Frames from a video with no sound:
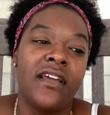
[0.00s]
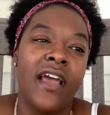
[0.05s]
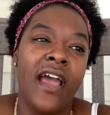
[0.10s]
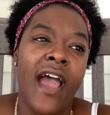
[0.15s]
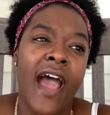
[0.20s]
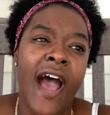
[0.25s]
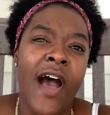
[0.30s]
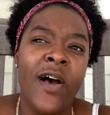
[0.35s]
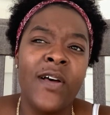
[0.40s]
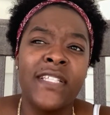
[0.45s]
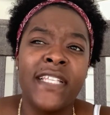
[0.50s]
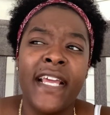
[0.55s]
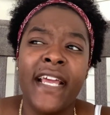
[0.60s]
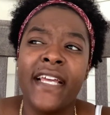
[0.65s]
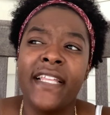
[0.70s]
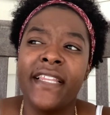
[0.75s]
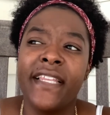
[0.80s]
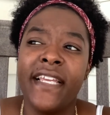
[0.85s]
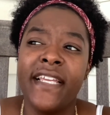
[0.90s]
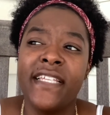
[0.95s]
I'll say at
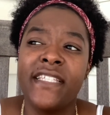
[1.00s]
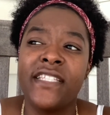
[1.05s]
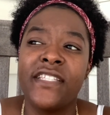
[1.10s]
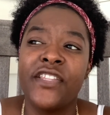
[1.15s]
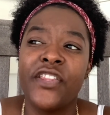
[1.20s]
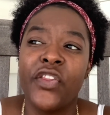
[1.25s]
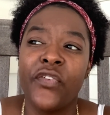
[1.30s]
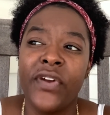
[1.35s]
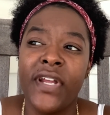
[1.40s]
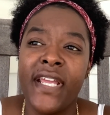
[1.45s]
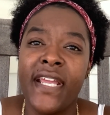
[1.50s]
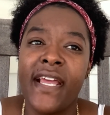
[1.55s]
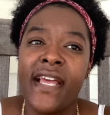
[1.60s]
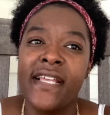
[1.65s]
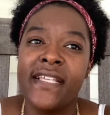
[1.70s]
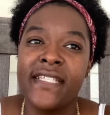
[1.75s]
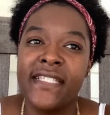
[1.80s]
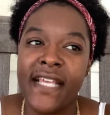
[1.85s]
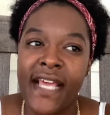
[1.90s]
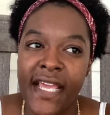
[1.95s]
least 3
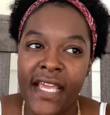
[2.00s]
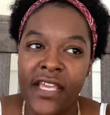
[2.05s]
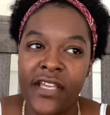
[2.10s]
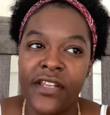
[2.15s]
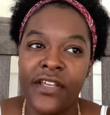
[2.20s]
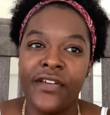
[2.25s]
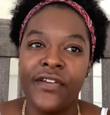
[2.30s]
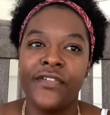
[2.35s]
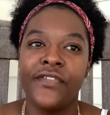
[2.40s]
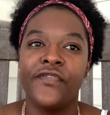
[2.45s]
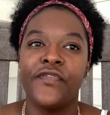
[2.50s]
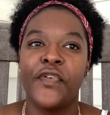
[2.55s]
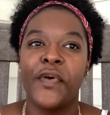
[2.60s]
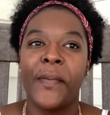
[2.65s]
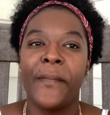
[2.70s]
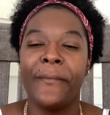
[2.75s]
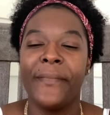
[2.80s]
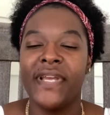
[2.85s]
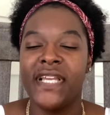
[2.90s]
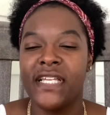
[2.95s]
consecutive
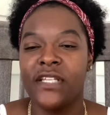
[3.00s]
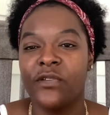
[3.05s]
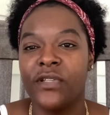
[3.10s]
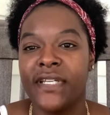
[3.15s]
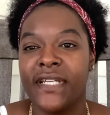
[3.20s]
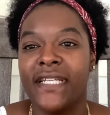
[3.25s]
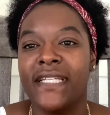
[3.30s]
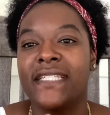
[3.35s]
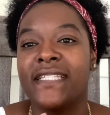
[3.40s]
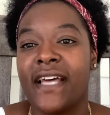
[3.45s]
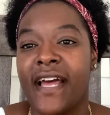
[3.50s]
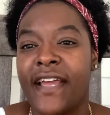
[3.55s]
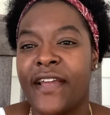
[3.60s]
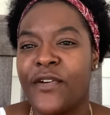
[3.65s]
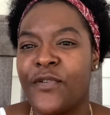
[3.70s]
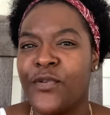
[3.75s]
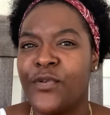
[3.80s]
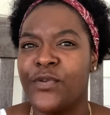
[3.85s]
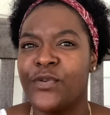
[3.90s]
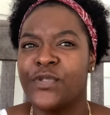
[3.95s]
billing
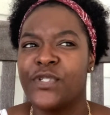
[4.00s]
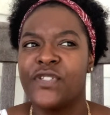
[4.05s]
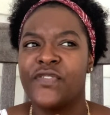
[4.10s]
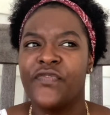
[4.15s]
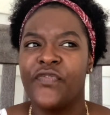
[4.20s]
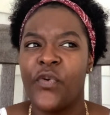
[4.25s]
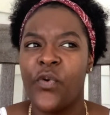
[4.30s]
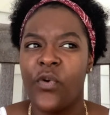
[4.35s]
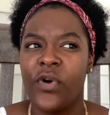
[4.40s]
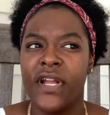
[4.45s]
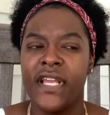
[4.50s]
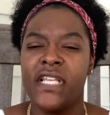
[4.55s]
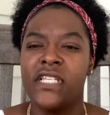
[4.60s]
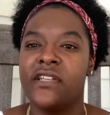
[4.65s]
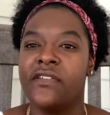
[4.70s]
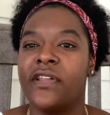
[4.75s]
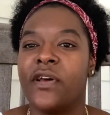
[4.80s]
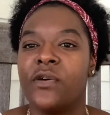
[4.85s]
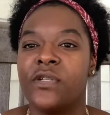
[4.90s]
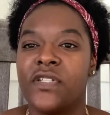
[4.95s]
cycles for each of
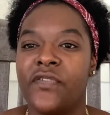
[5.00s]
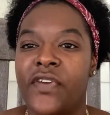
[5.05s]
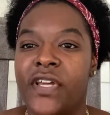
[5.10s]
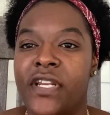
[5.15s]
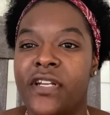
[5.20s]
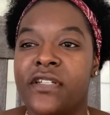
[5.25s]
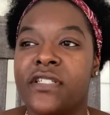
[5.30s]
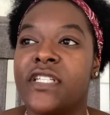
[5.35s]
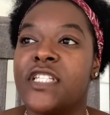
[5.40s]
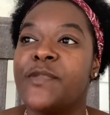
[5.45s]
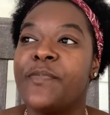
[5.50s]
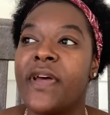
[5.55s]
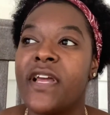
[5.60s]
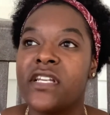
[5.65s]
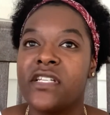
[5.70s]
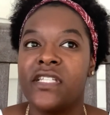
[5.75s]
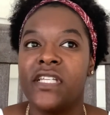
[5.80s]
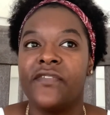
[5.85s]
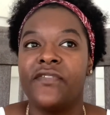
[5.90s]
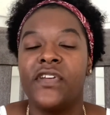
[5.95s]
those vendors,
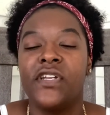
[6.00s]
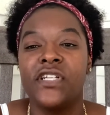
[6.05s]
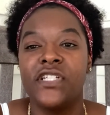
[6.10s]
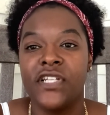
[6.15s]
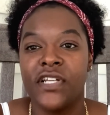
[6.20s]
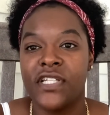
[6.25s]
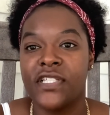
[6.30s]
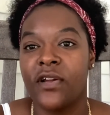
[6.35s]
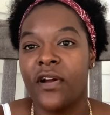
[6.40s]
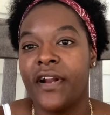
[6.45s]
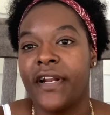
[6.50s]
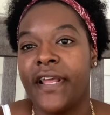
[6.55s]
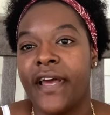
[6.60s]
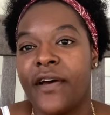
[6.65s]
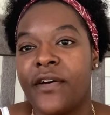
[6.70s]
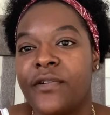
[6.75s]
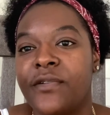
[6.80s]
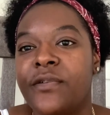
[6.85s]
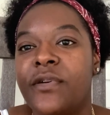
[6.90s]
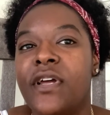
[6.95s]
especially if you're just starting
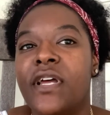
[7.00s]
out.